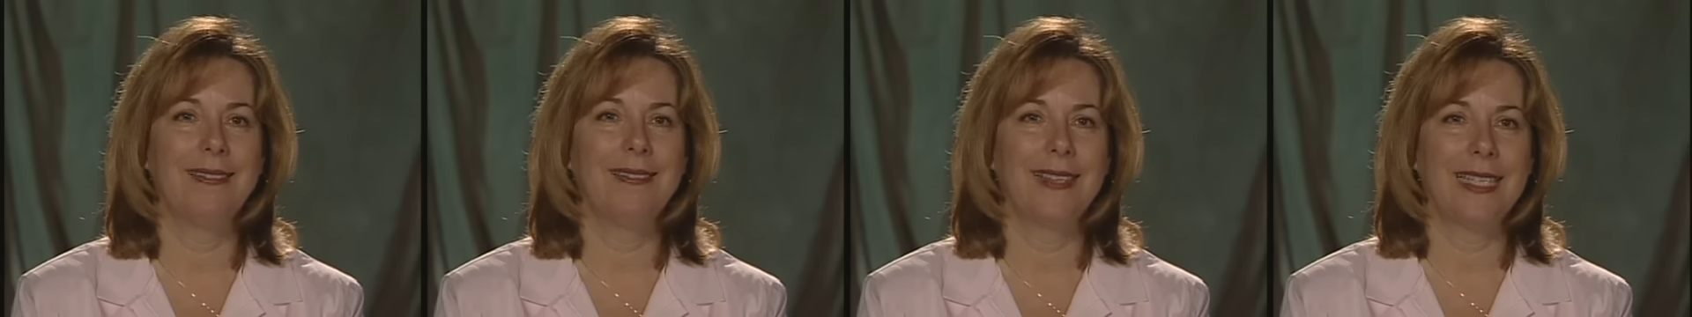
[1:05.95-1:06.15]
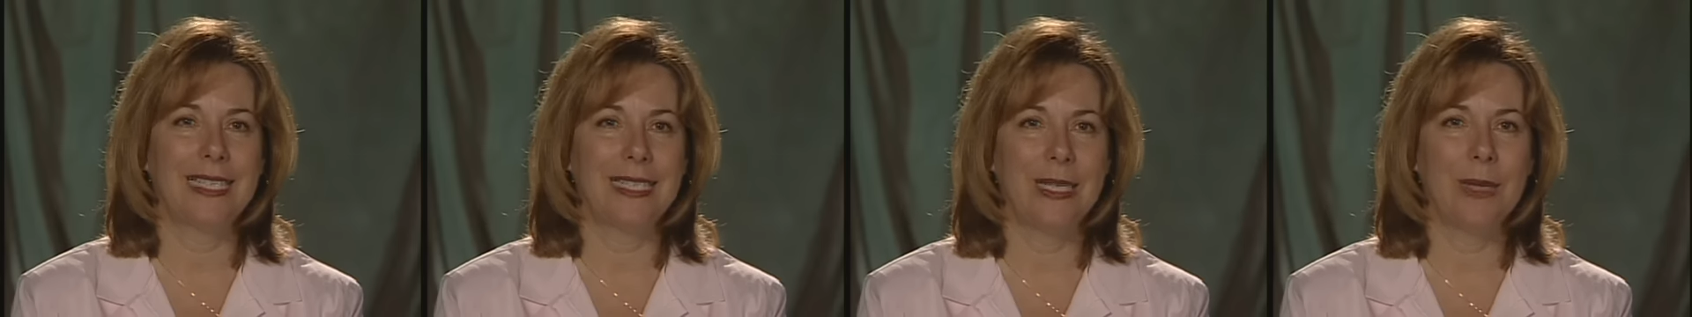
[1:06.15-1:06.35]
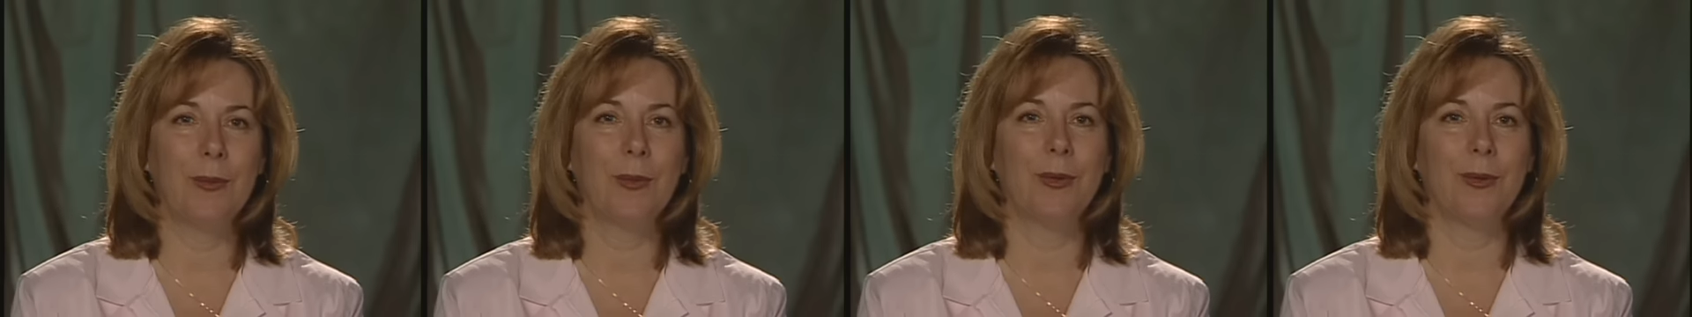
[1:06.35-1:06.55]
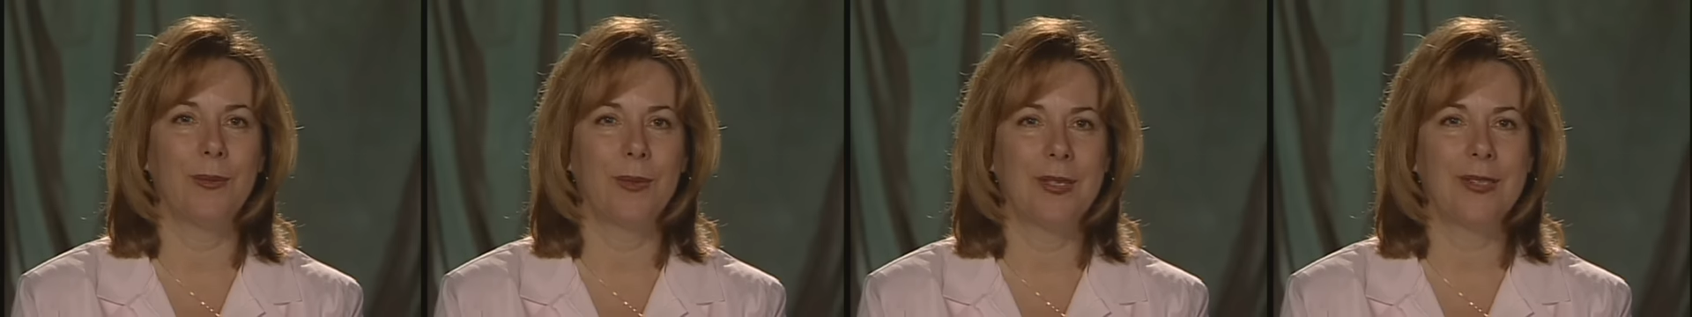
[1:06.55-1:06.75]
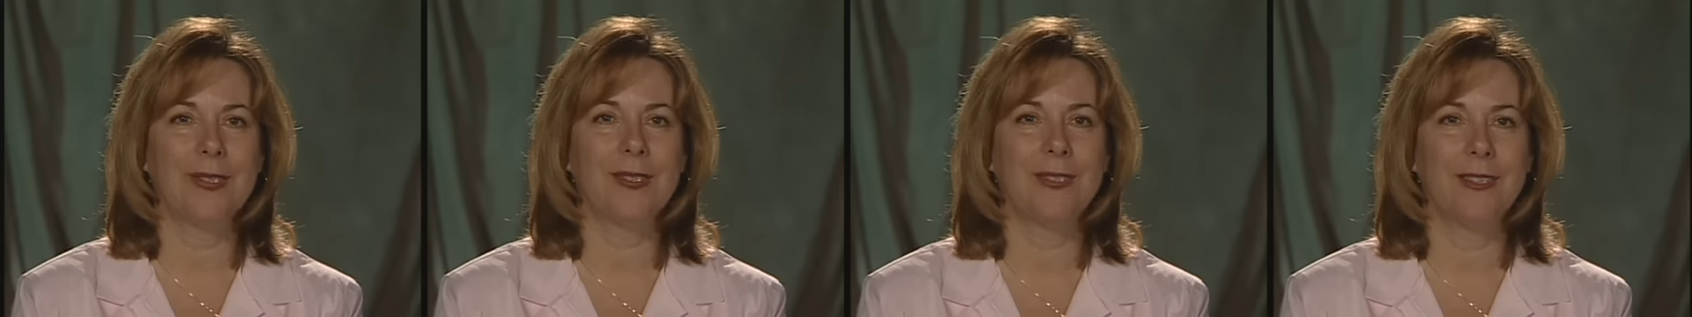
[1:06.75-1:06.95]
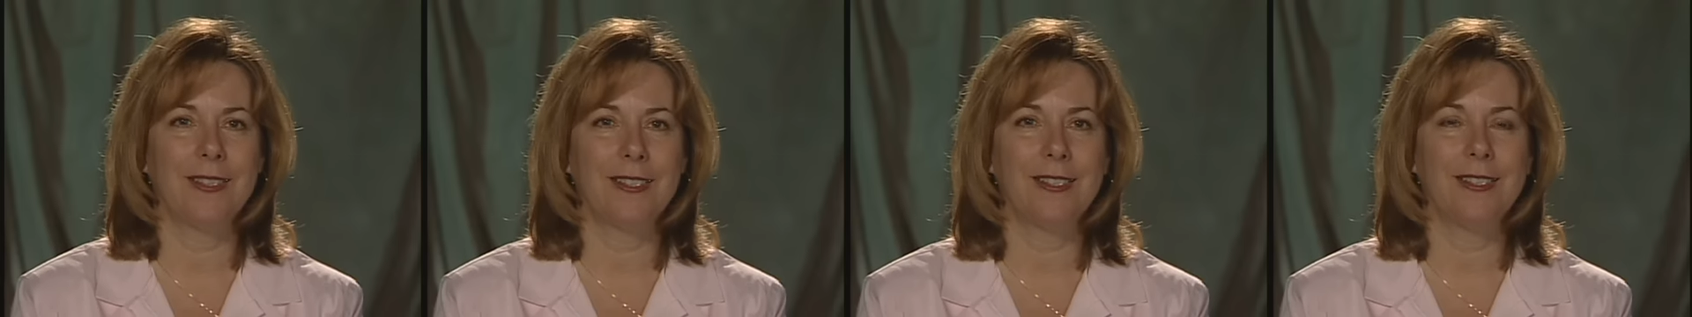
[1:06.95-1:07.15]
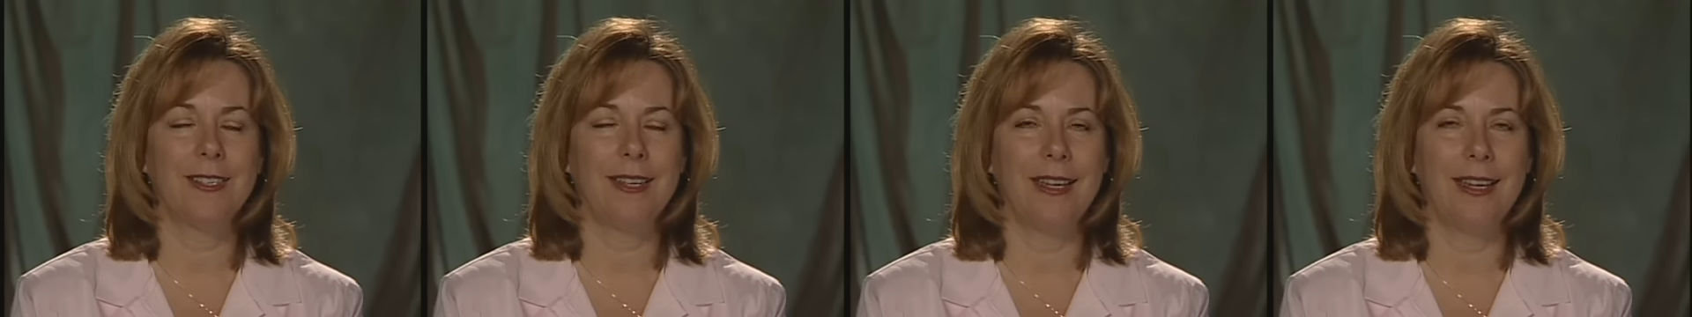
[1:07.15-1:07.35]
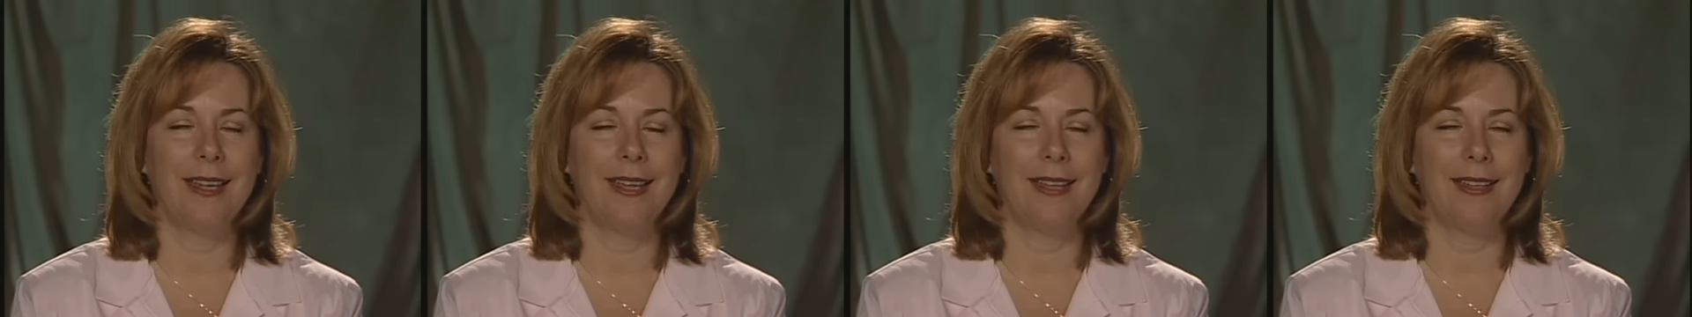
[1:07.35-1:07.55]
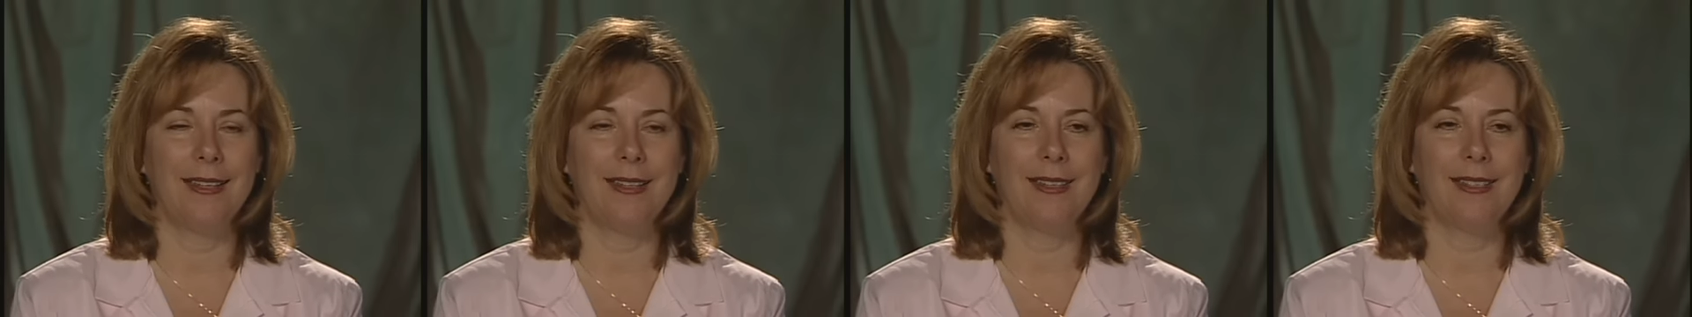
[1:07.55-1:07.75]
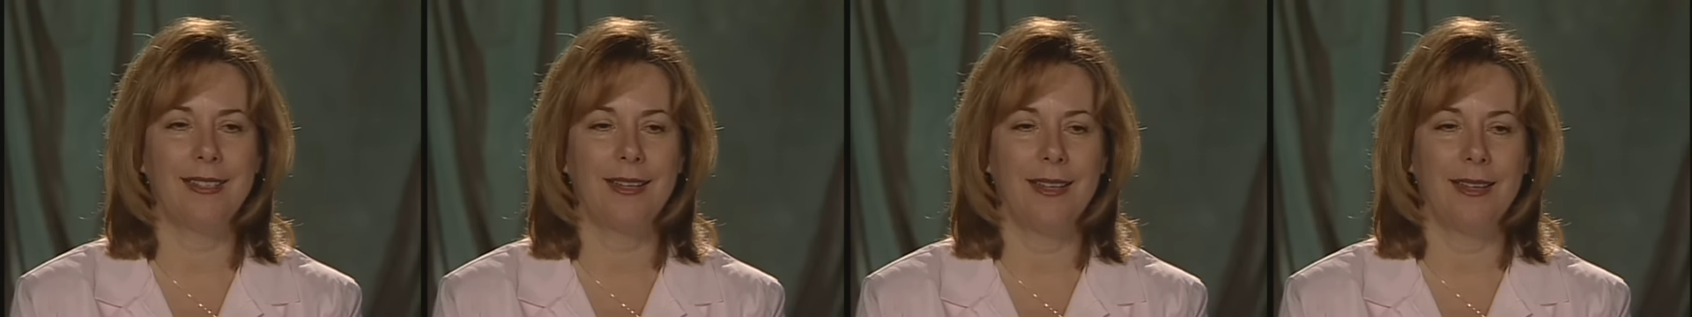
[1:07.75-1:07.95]
the deeper research
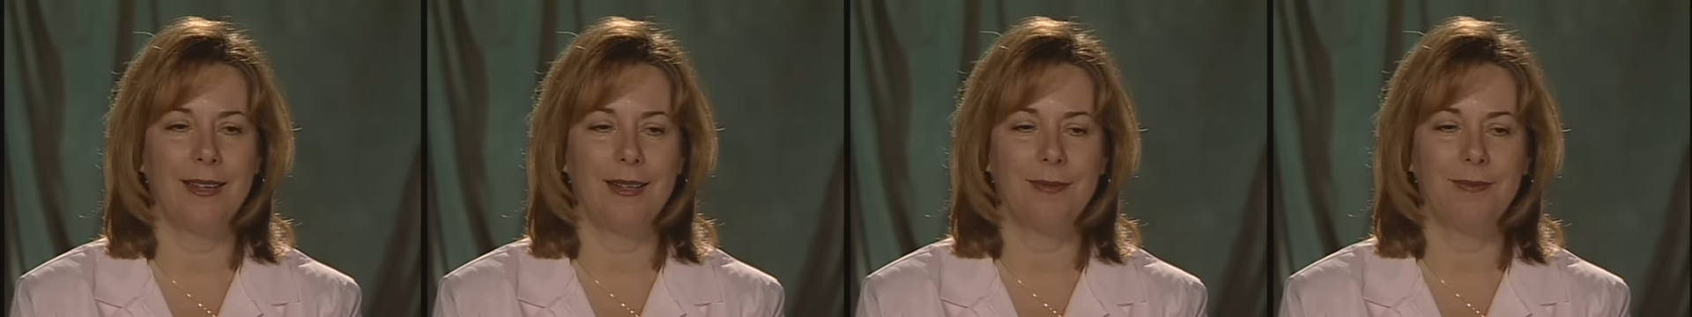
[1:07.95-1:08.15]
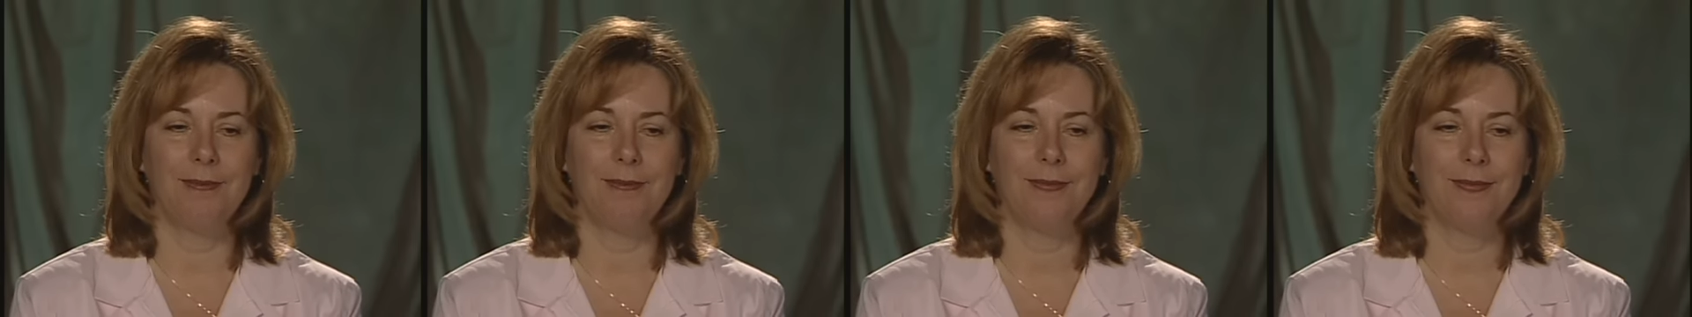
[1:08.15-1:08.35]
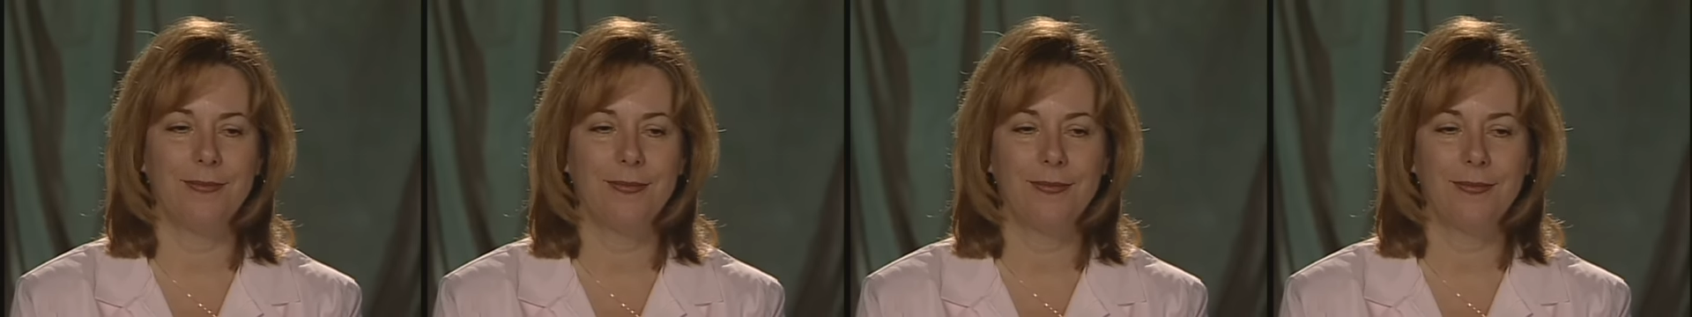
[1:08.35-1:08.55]
and um,